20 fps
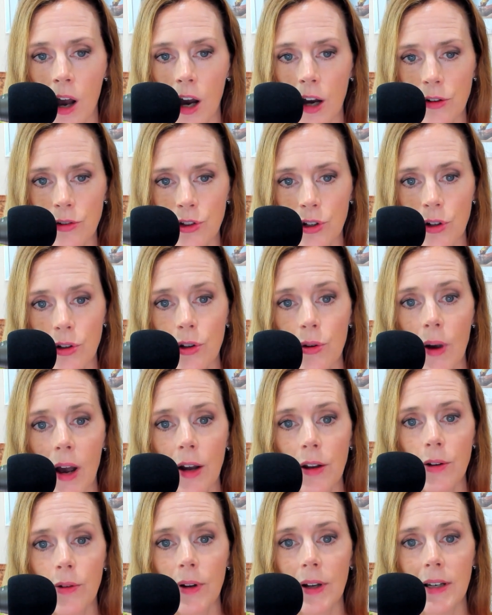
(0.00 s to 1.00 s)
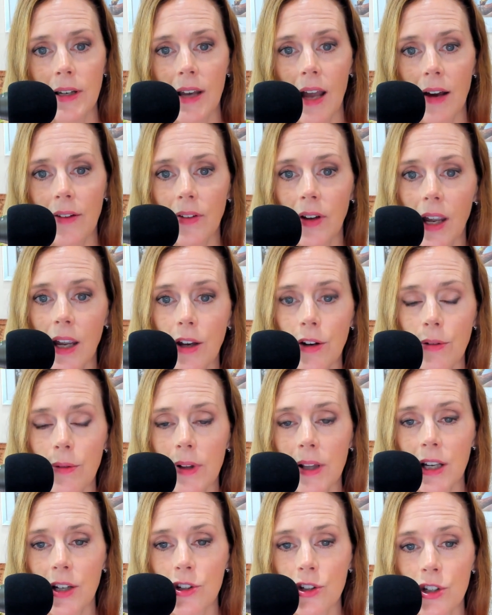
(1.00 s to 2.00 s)
I'll show you how you can navigate your
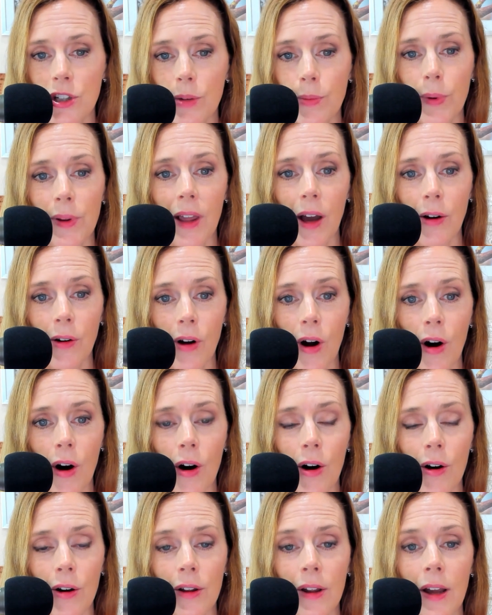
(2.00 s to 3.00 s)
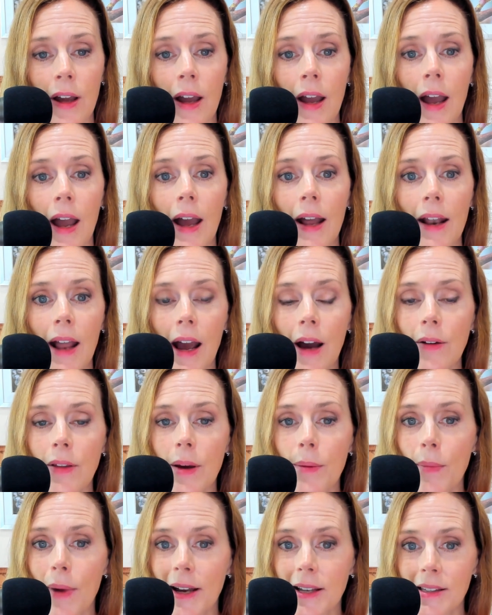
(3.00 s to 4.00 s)
relationship with alcohol and how
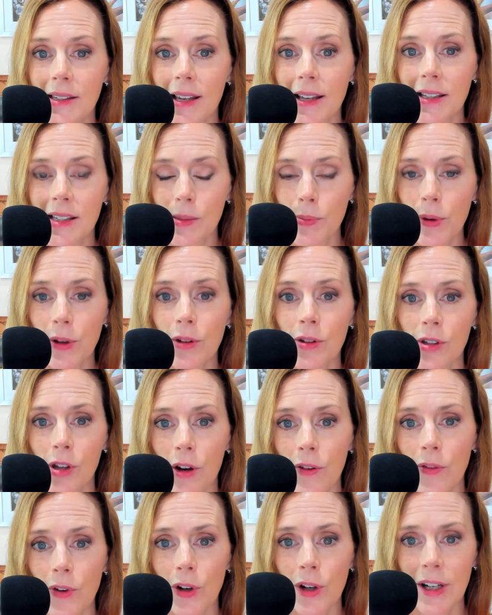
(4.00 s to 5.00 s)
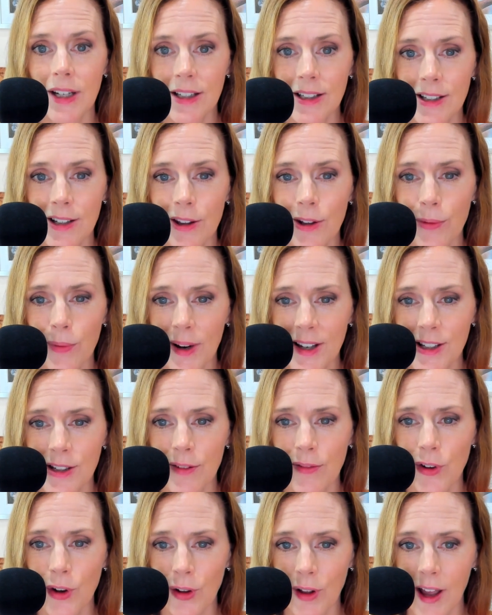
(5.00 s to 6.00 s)
that mindset spills over into the rest
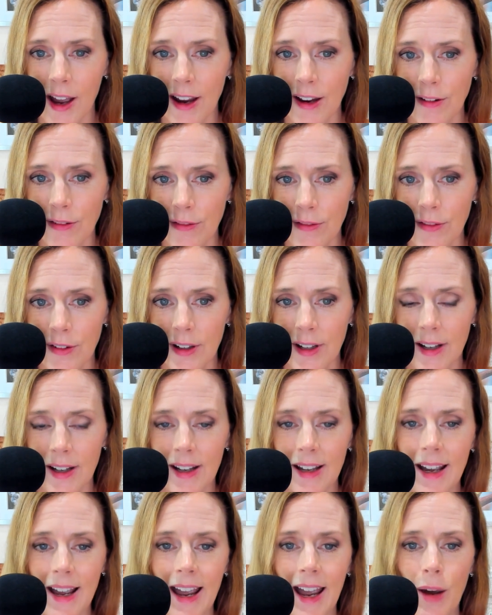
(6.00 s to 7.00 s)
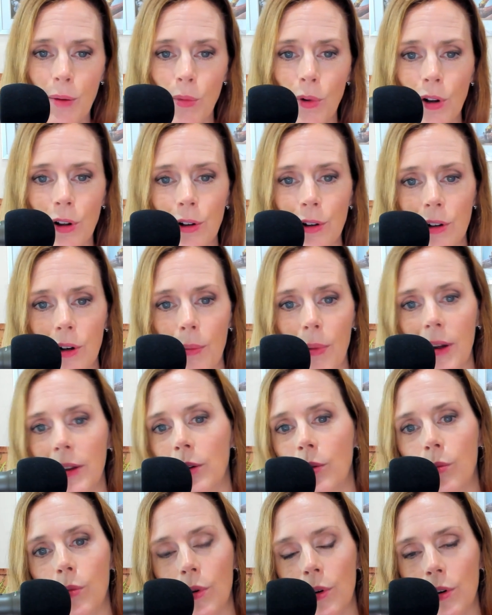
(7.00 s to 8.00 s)
of your life. And we'll learn about
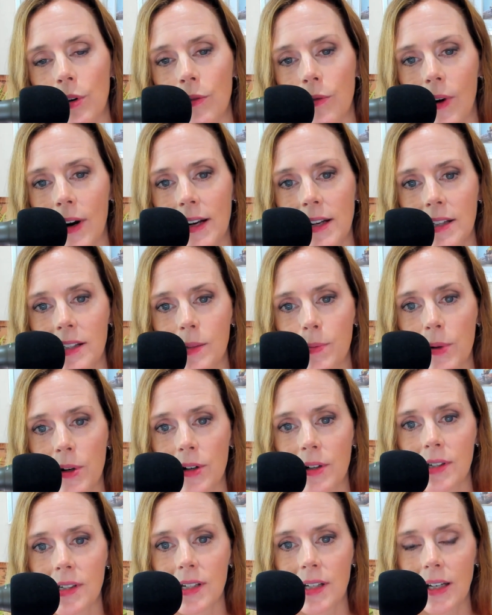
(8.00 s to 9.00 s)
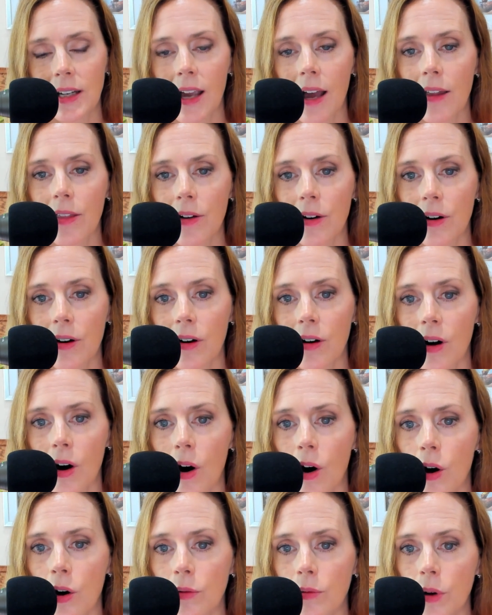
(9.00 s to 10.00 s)
the world of wine and spirits together,
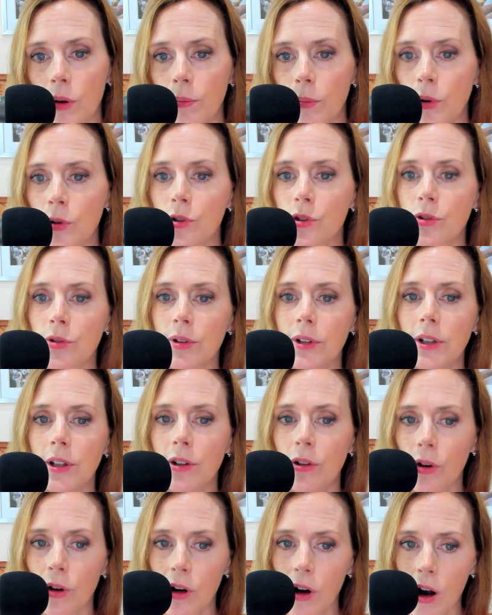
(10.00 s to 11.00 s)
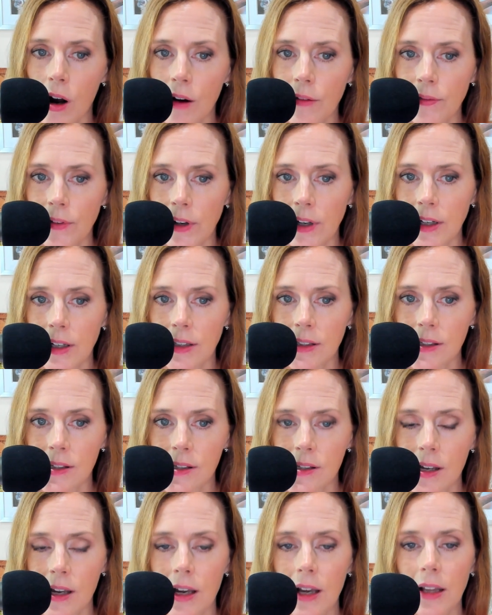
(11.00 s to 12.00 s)
all while bolstering your
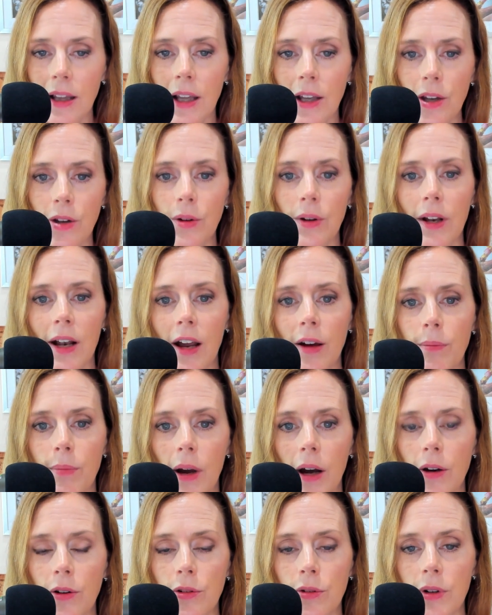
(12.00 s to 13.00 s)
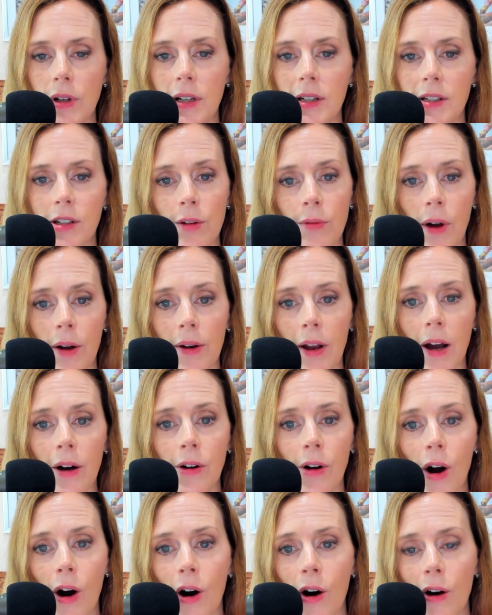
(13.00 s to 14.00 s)
confidence that you can have boundaries around
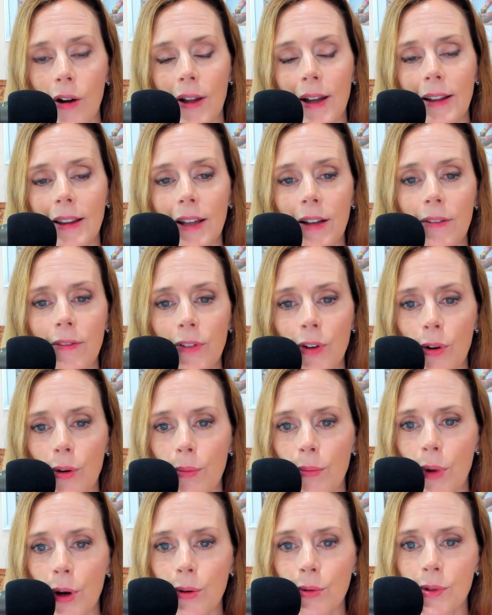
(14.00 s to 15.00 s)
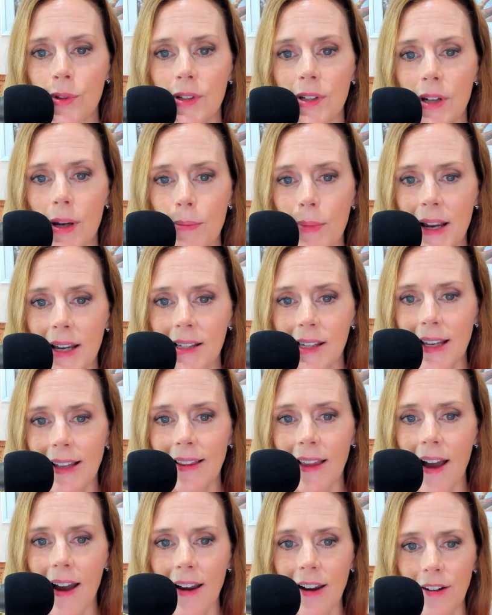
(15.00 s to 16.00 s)
alcohol and live your most amazing
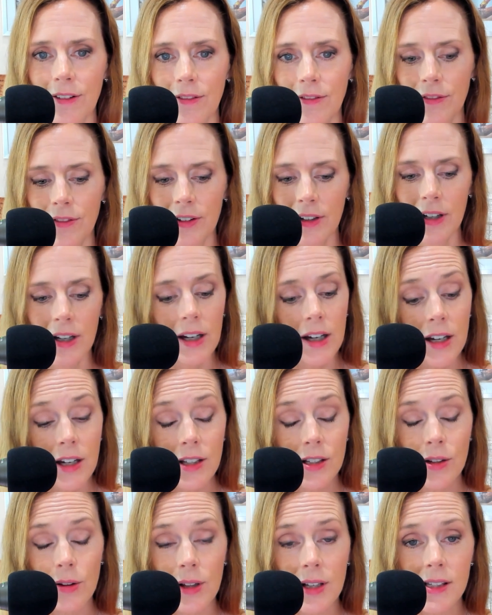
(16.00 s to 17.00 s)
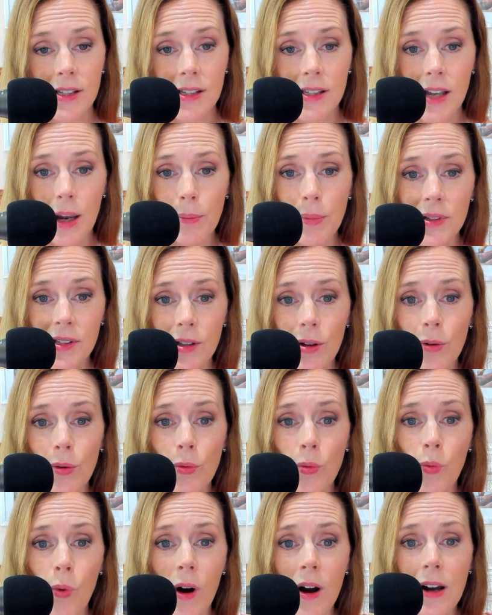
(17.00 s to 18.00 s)
life. So, this is episode
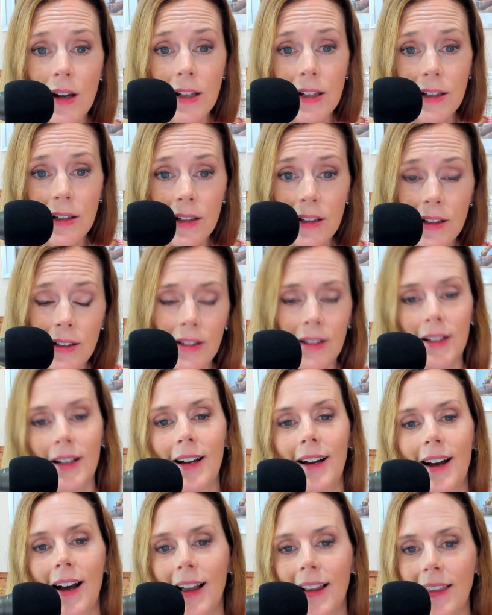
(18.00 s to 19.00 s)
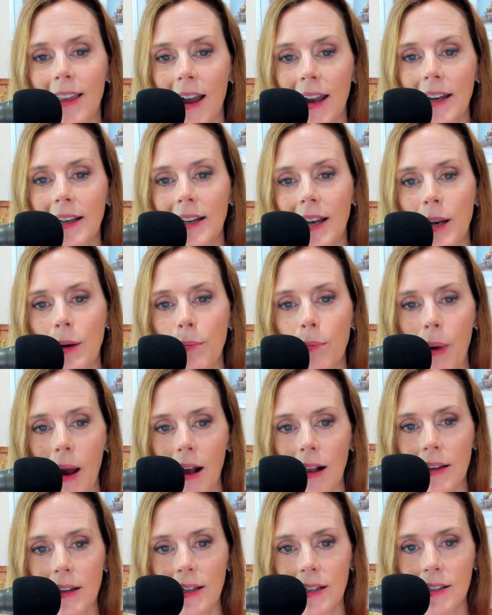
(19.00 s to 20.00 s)
1, Light and
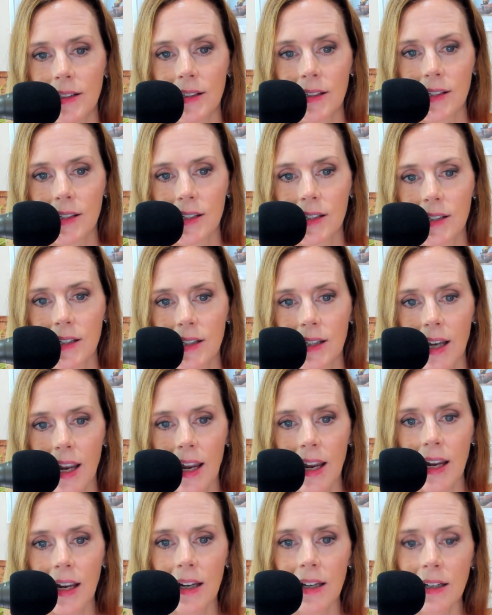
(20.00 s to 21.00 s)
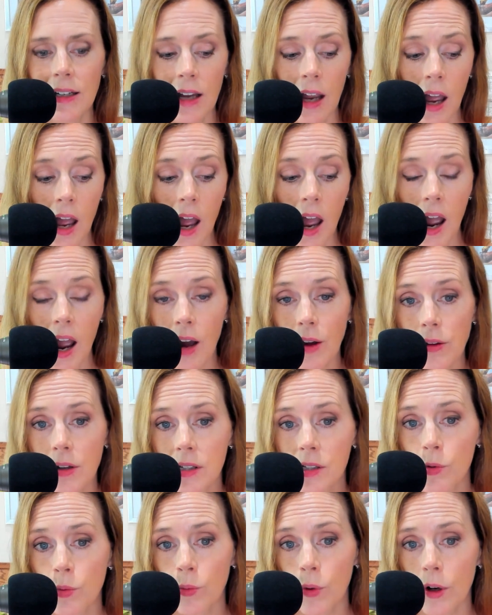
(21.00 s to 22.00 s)
Balanced. And how
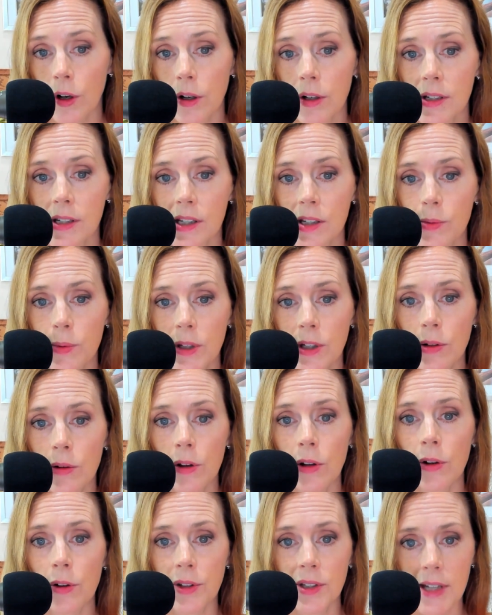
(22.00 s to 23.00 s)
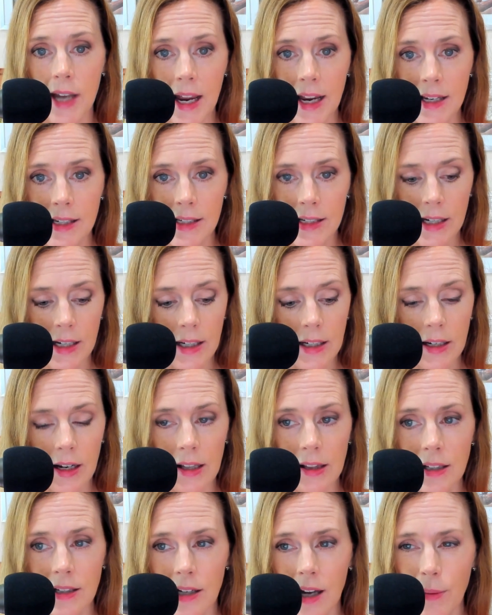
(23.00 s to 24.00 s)
this works is we do a little tasting
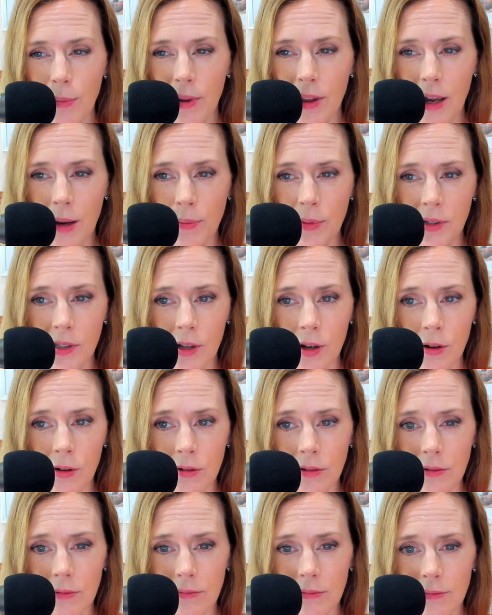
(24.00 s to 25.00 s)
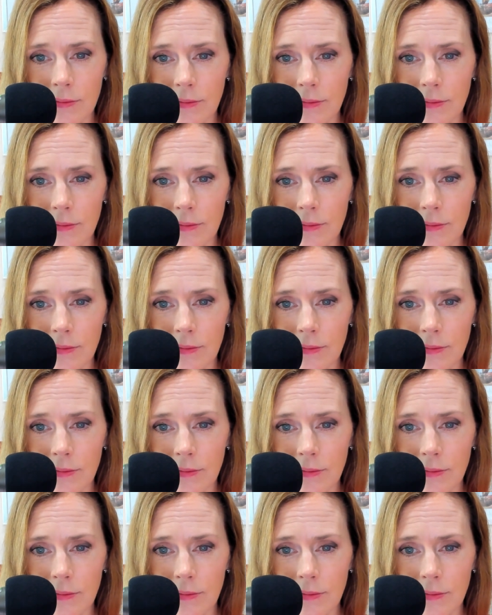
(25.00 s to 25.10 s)
at the top of the episode.